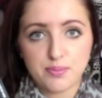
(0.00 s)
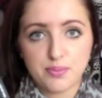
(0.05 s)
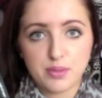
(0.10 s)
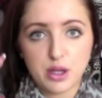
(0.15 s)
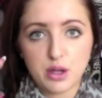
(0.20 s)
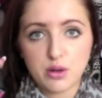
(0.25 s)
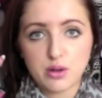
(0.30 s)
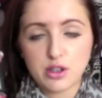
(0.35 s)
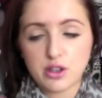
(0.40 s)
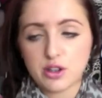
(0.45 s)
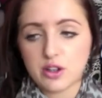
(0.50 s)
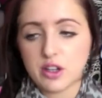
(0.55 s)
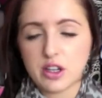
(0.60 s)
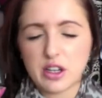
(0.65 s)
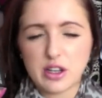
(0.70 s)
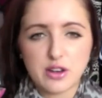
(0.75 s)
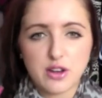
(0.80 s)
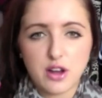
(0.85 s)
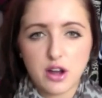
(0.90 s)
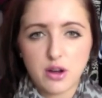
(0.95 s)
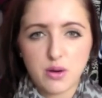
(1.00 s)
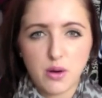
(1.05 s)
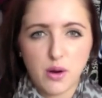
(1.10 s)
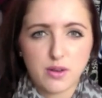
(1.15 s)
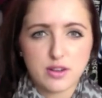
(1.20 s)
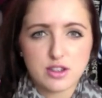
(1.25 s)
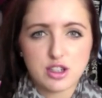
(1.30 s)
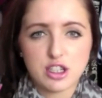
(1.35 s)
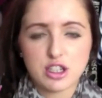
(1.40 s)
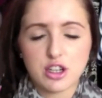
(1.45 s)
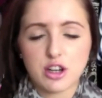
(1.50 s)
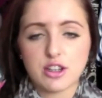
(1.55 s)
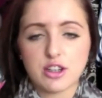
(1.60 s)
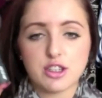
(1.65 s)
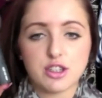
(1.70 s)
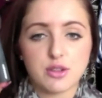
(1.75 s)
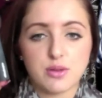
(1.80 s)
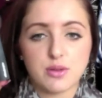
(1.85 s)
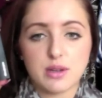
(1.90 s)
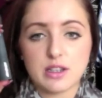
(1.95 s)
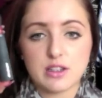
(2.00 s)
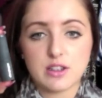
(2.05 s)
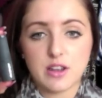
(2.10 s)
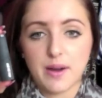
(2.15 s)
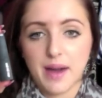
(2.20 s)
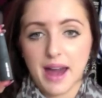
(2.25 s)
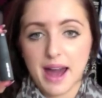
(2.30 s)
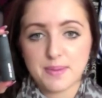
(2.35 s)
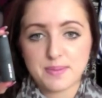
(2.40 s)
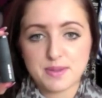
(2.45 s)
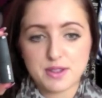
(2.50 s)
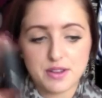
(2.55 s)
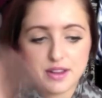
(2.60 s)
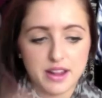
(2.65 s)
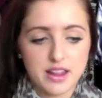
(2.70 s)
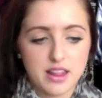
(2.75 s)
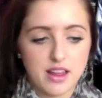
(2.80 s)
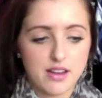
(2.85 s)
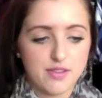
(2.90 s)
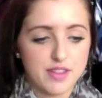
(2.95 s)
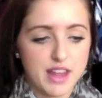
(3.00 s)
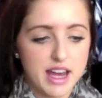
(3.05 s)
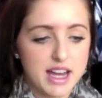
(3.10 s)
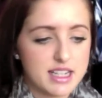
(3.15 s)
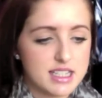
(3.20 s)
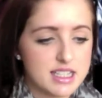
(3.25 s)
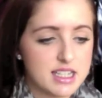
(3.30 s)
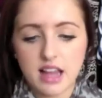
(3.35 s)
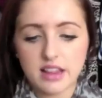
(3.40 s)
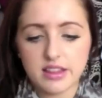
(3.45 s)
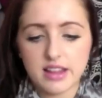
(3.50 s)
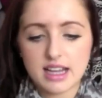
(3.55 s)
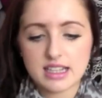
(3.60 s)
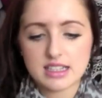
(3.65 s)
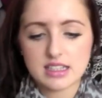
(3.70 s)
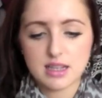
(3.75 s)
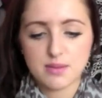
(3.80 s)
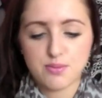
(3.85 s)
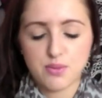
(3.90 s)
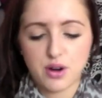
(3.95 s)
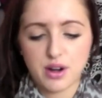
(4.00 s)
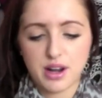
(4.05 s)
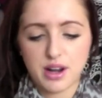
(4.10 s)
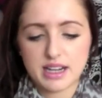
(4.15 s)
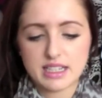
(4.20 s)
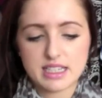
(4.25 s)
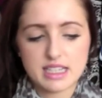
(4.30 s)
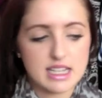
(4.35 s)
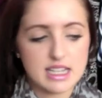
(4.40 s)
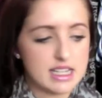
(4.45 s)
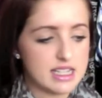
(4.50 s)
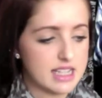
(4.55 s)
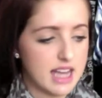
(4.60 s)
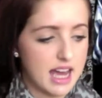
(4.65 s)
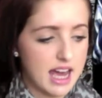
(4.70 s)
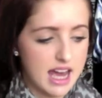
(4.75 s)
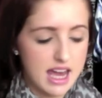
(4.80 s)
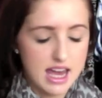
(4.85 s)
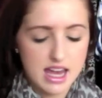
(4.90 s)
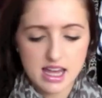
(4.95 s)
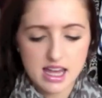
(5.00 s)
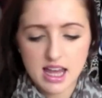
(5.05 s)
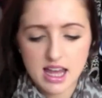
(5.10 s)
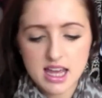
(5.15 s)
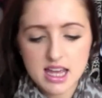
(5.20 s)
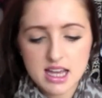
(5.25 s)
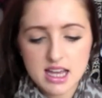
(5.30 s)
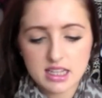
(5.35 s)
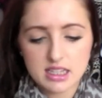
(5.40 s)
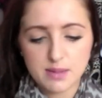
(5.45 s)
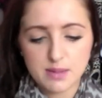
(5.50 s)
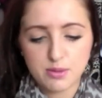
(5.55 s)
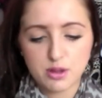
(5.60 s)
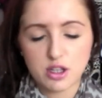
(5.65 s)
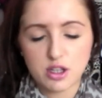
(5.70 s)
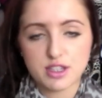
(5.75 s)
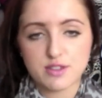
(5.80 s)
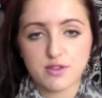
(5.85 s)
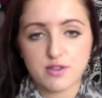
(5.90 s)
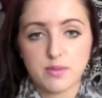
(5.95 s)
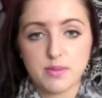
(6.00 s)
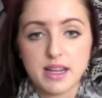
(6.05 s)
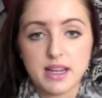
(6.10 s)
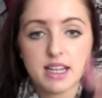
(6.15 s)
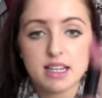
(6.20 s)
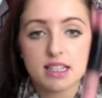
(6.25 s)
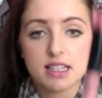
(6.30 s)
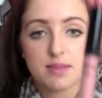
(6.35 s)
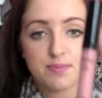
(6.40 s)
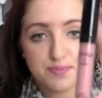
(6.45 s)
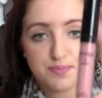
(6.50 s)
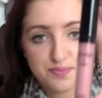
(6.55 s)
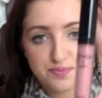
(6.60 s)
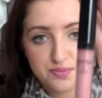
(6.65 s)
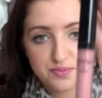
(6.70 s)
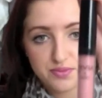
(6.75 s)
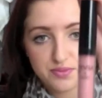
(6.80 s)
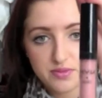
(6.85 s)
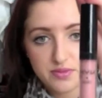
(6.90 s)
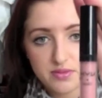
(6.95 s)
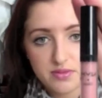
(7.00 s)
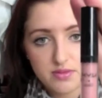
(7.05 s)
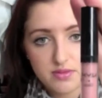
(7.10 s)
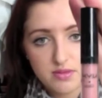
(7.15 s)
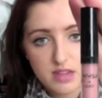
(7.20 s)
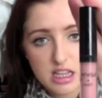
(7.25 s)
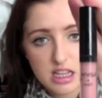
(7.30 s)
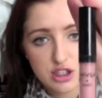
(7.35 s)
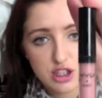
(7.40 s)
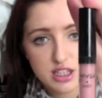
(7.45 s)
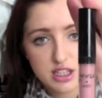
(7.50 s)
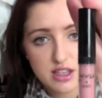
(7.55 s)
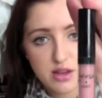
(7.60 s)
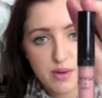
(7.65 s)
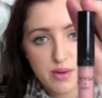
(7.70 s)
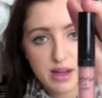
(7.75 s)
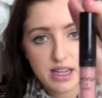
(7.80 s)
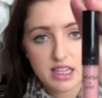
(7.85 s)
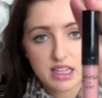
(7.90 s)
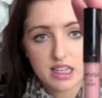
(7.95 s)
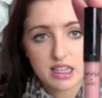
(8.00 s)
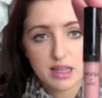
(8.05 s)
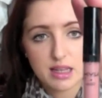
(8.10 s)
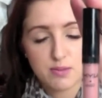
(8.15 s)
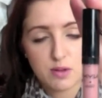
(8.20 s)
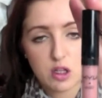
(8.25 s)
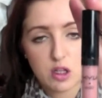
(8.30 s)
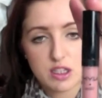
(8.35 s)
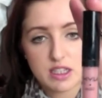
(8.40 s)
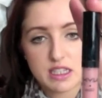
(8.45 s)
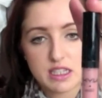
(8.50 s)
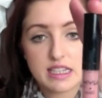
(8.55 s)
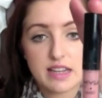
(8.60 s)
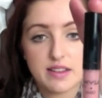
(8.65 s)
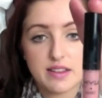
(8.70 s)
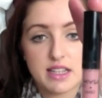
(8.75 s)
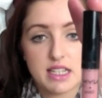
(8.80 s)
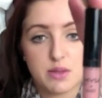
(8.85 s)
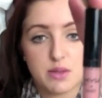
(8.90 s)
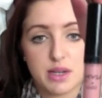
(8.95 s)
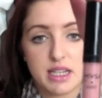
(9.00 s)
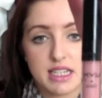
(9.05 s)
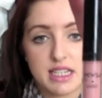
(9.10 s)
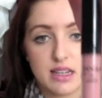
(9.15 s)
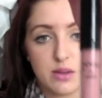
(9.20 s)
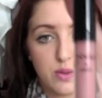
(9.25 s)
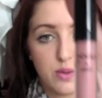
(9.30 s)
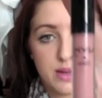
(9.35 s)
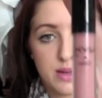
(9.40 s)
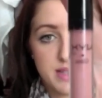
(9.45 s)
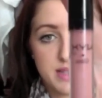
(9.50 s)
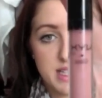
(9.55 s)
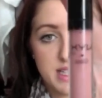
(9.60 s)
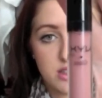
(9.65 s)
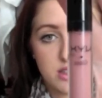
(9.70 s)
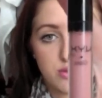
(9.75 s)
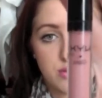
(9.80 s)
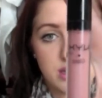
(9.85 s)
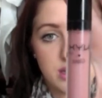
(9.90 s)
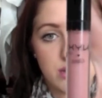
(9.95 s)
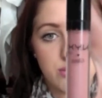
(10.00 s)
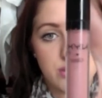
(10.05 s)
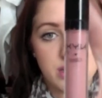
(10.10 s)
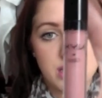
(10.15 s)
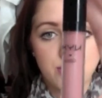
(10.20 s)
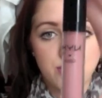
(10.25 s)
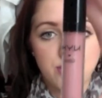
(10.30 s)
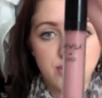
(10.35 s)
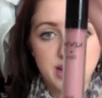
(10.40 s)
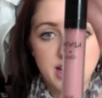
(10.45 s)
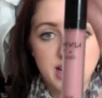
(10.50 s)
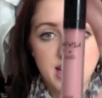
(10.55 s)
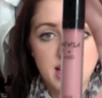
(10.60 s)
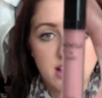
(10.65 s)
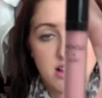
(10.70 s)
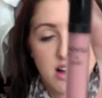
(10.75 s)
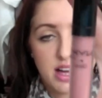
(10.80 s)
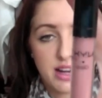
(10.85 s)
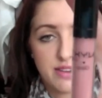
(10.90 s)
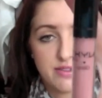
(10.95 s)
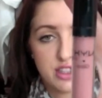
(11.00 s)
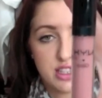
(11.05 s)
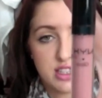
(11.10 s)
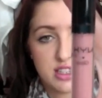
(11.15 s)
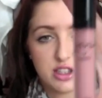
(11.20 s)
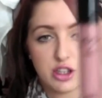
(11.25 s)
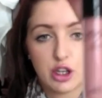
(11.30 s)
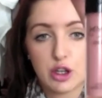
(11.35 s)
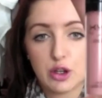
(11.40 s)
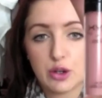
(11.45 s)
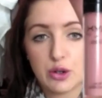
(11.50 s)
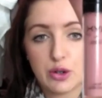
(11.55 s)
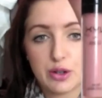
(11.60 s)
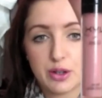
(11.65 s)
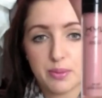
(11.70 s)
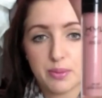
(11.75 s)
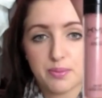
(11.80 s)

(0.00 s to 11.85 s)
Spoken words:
pure nude, no orangey tones to it, so absolutely love that. Last lip product is a lip gloss from NYX, just their regular lip glosses, and this one is in Whipped. It's a really, really pretty kind of just nude